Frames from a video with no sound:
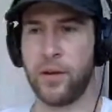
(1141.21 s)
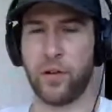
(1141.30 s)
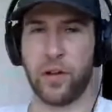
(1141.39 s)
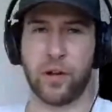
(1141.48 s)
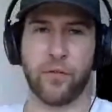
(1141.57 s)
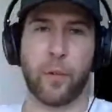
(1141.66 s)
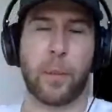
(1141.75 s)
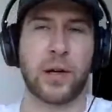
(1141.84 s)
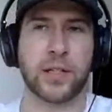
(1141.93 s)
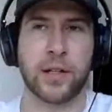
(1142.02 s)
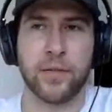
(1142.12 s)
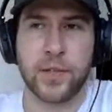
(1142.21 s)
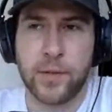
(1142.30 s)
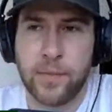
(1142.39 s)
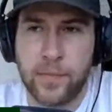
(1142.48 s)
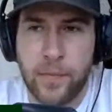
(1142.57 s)
if we're looking for
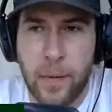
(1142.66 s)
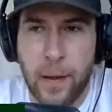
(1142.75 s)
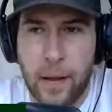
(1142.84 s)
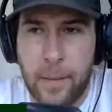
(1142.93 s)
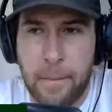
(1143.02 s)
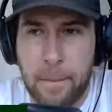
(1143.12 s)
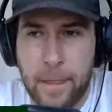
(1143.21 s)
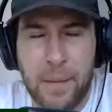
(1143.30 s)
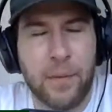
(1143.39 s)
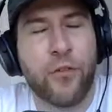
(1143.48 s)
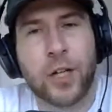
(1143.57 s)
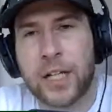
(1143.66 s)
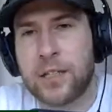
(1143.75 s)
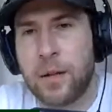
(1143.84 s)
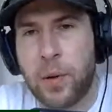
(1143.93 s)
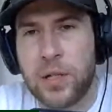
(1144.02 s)
positives, and uh, before I get
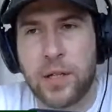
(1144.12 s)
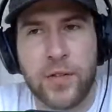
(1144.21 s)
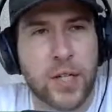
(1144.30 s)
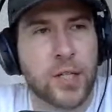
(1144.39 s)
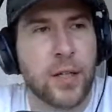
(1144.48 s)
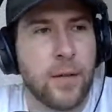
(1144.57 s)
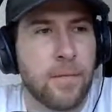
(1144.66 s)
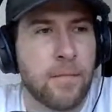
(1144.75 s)
to the positives, actually,